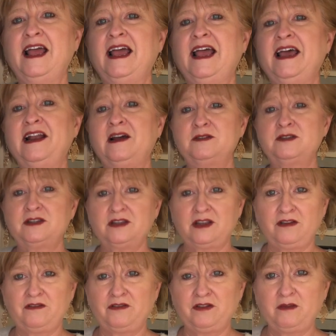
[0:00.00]
and I was
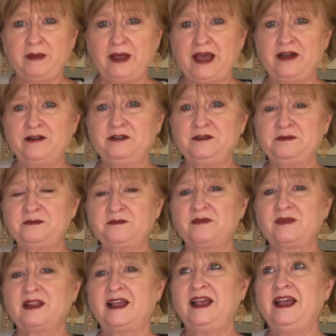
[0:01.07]
looking for the pattern,
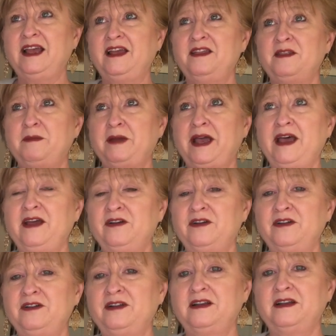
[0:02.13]
and the
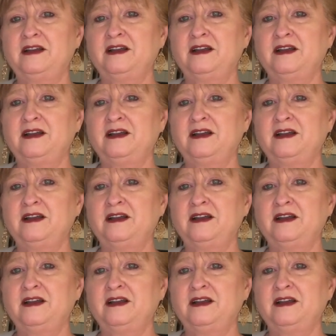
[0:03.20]
pattern